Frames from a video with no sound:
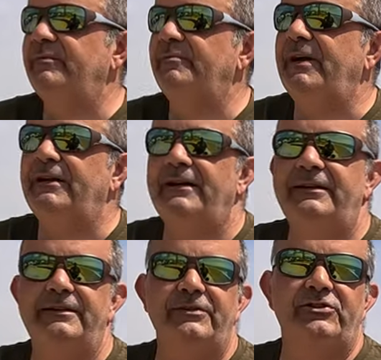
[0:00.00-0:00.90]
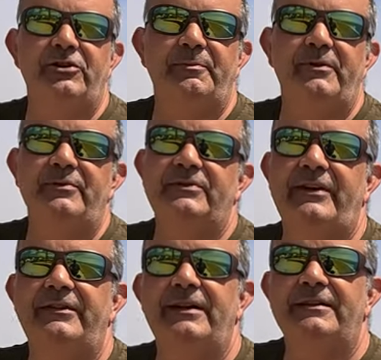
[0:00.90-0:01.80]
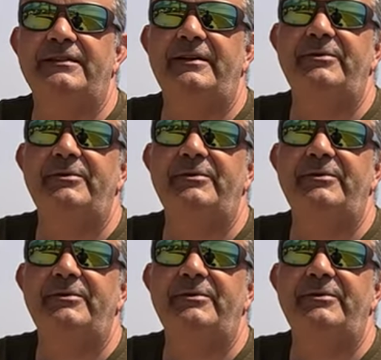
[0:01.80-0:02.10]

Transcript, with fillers: met a lady in the shop who was having that same